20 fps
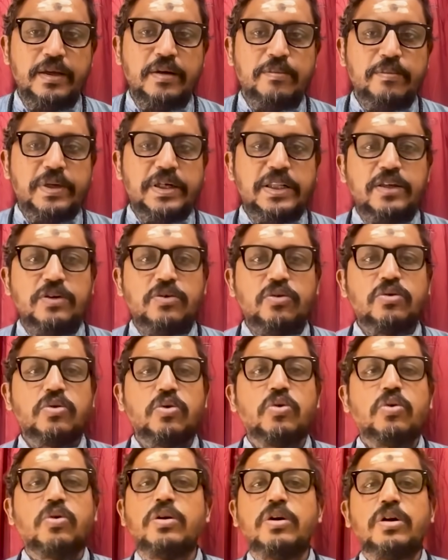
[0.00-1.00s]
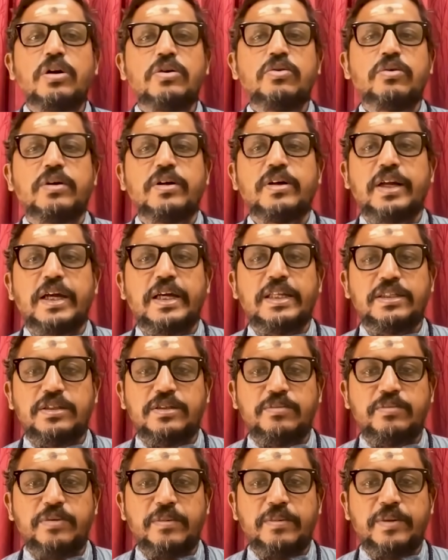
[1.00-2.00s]
but they don't hold on to a
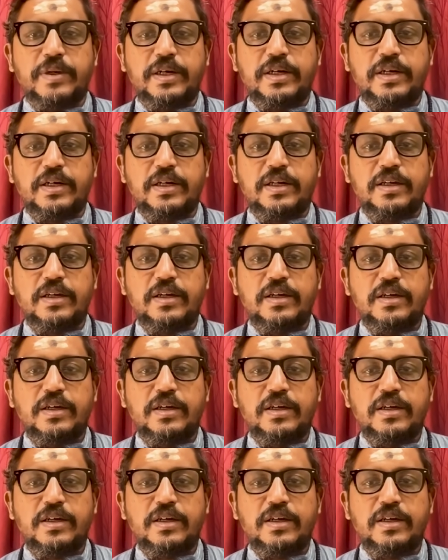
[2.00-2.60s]
grudge permanently.